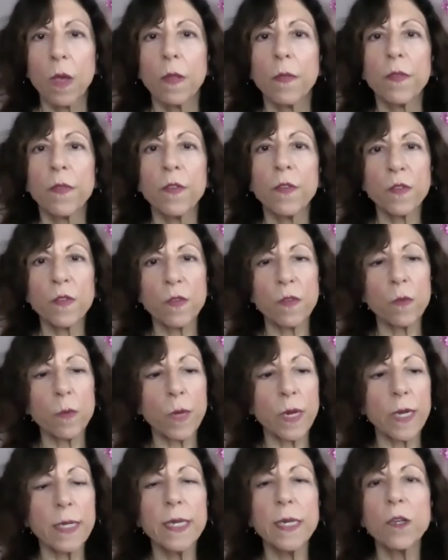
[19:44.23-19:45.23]
This is what
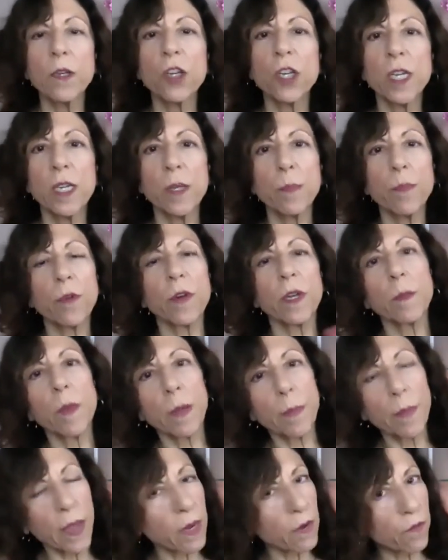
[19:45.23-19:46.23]
I teach deeper in
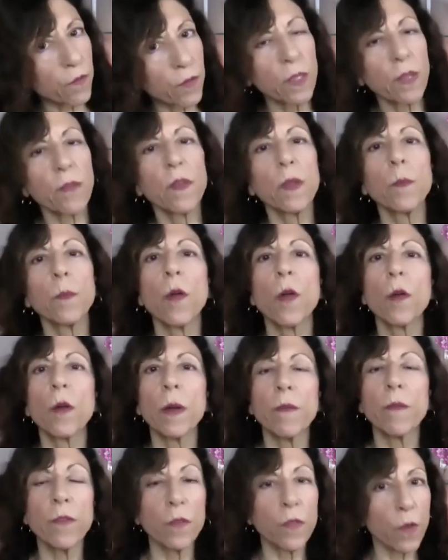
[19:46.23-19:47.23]
my Pain-Free Living
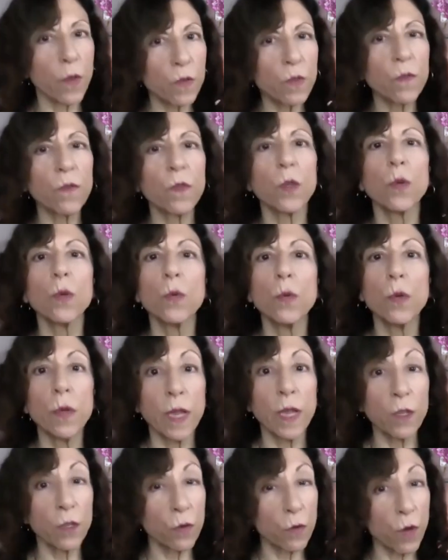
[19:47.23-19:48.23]
program. For those of you who,
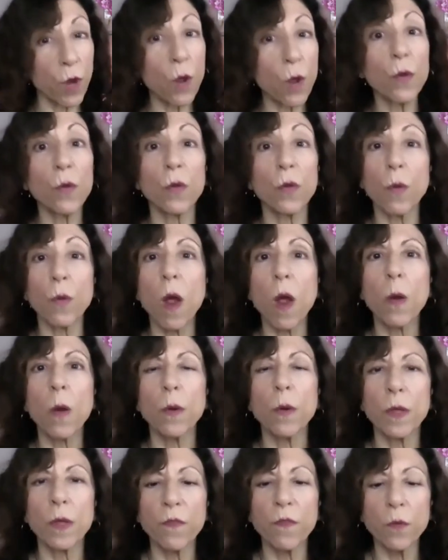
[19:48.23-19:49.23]
and you know who you are,
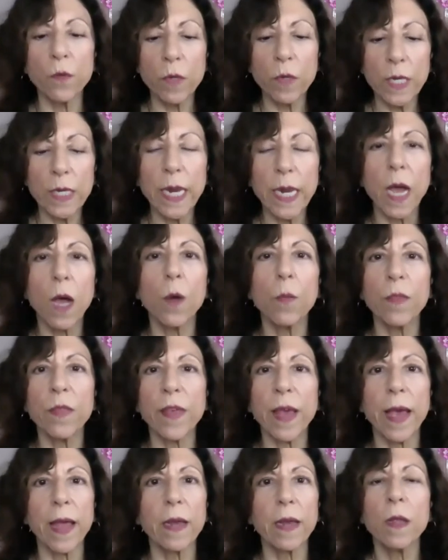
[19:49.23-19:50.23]
if you need help with
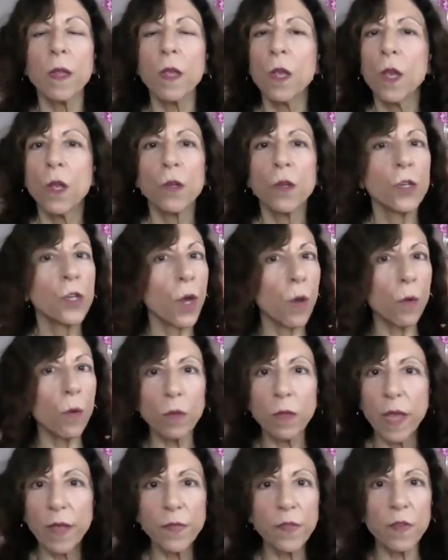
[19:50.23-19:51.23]
that, don't
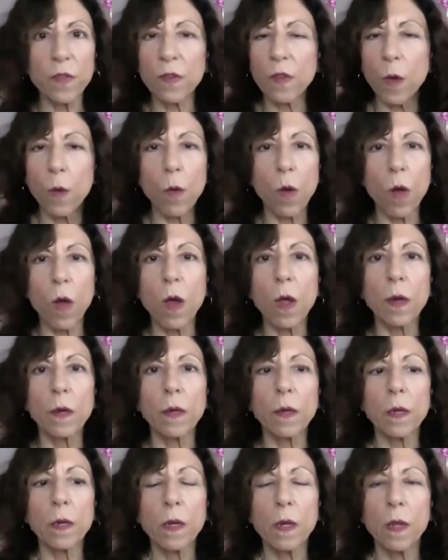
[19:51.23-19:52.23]
let this go
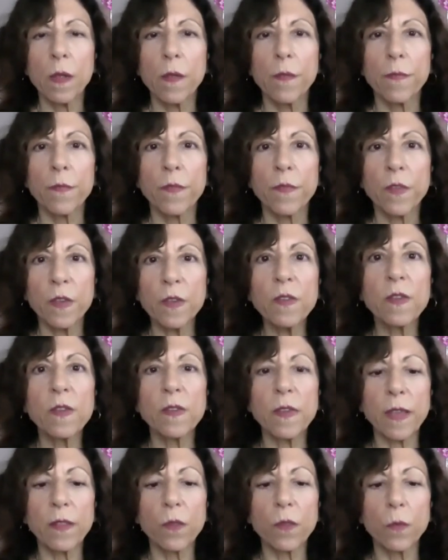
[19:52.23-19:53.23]
on. This
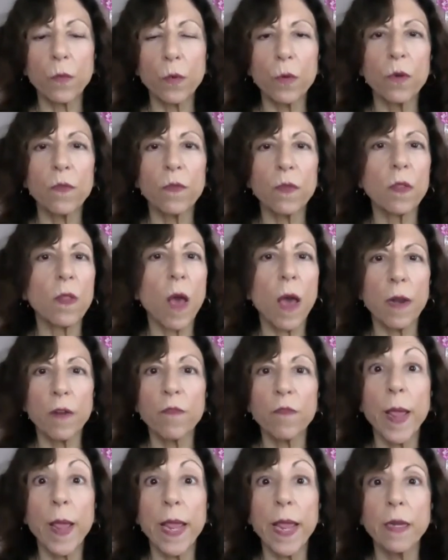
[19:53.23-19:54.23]
is at the root of a lot
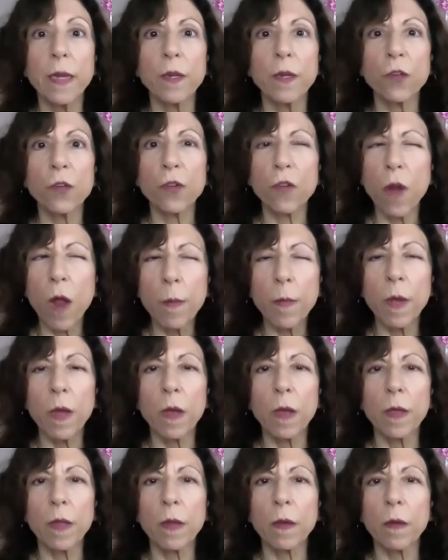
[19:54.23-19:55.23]
of pain and
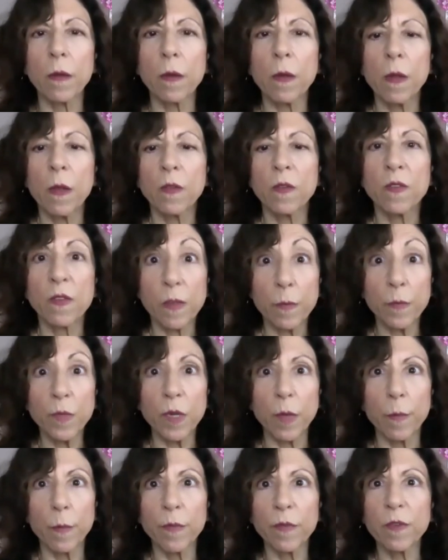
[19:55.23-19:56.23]
trauma and
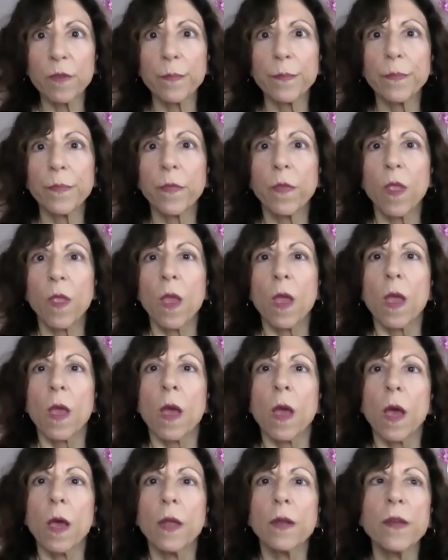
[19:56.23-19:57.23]
symptoms.
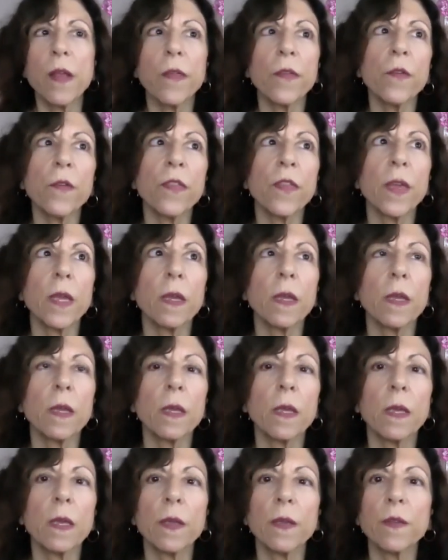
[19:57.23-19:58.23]
Another
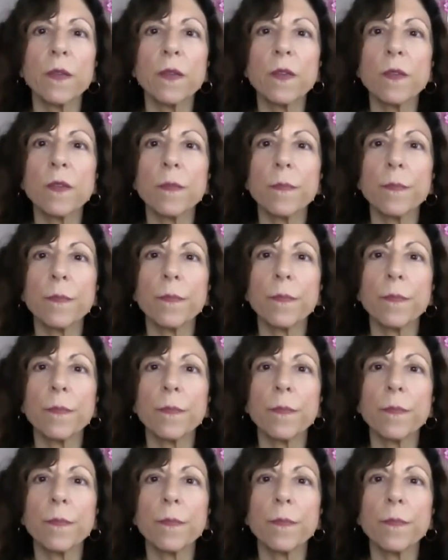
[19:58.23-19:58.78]
thing is